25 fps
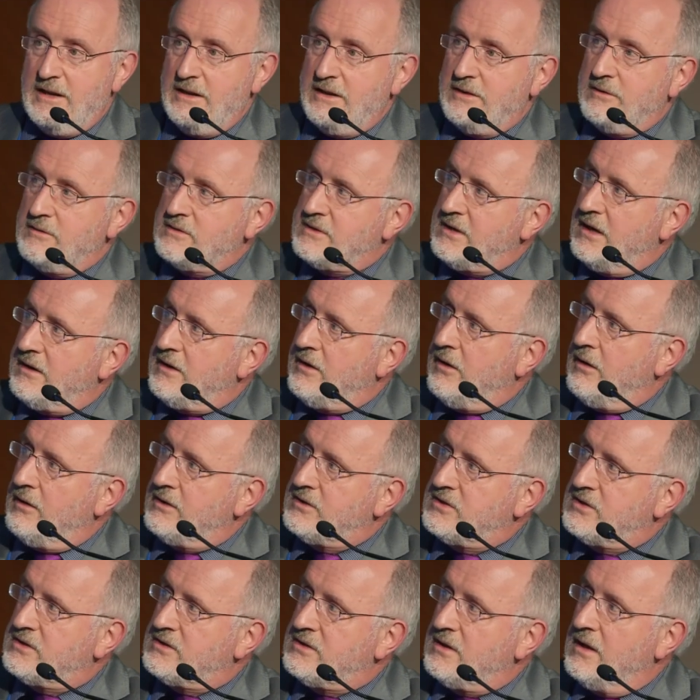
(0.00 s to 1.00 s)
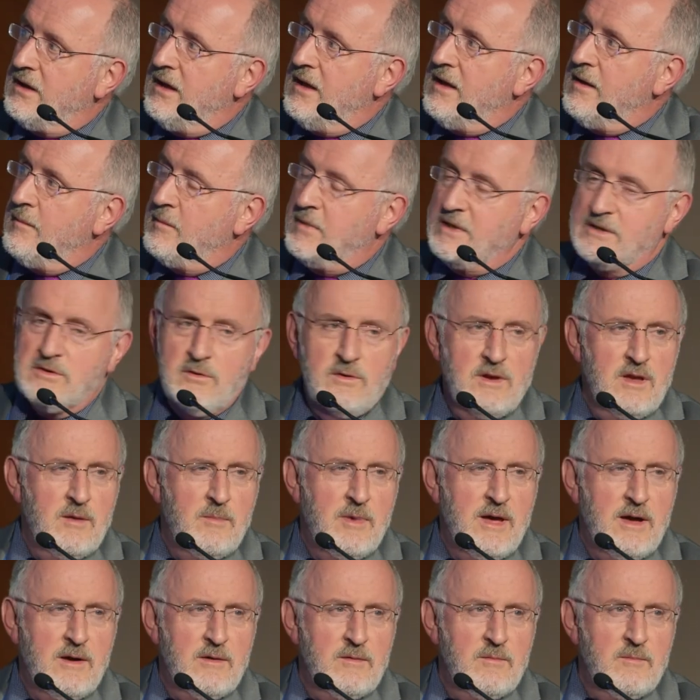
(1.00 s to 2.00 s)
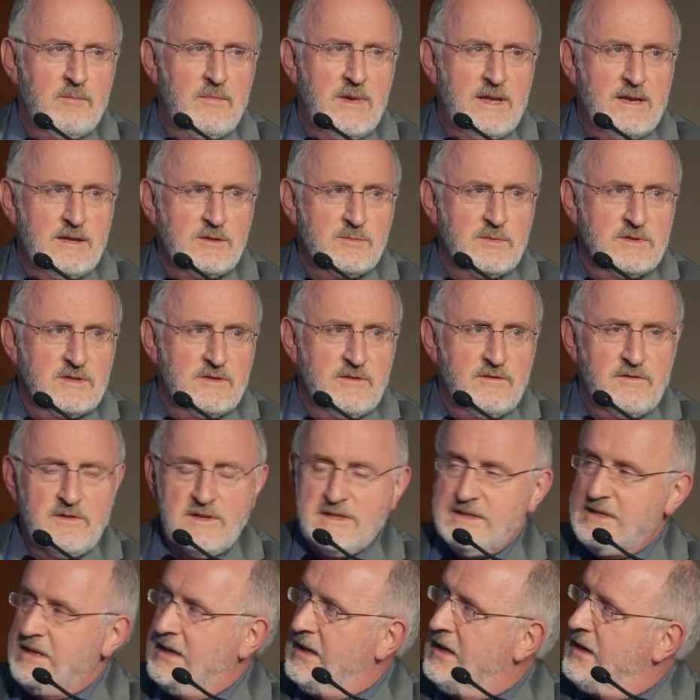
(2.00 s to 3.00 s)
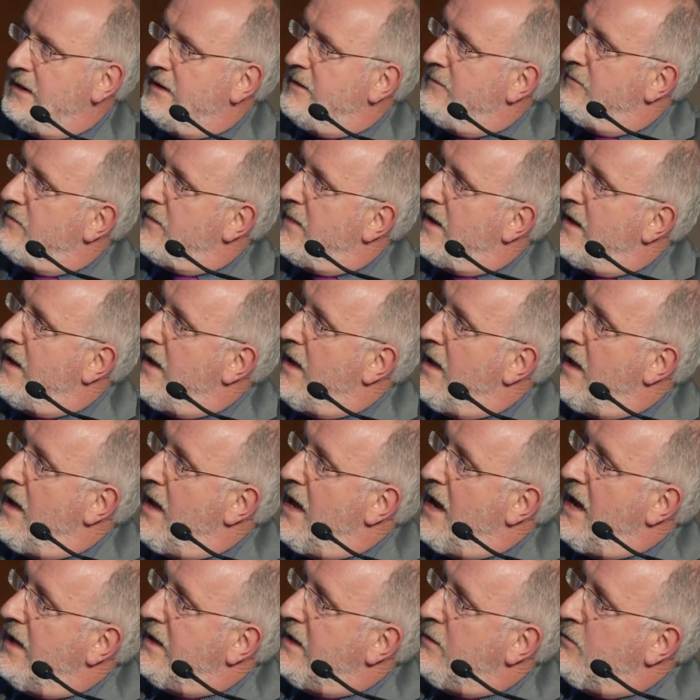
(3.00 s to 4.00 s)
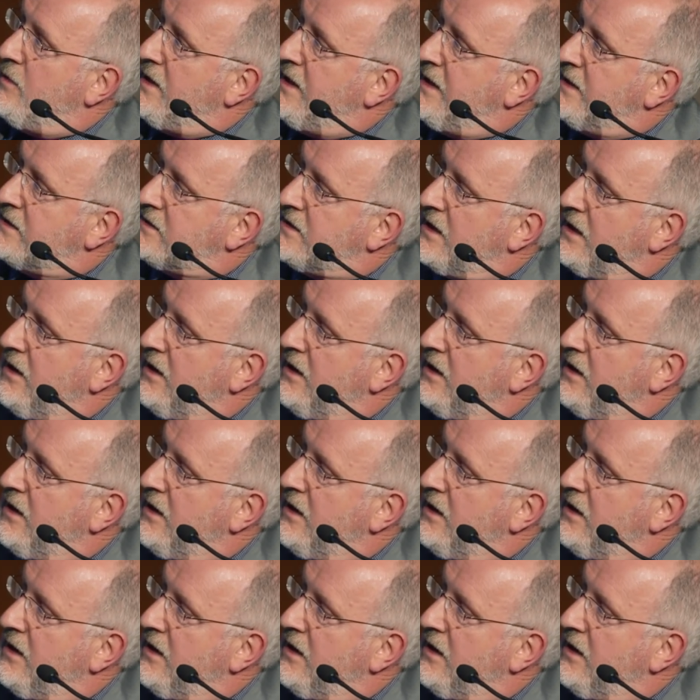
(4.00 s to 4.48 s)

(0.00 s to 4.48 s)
clinical psychologist, be talking about management of fatigue. And then we need to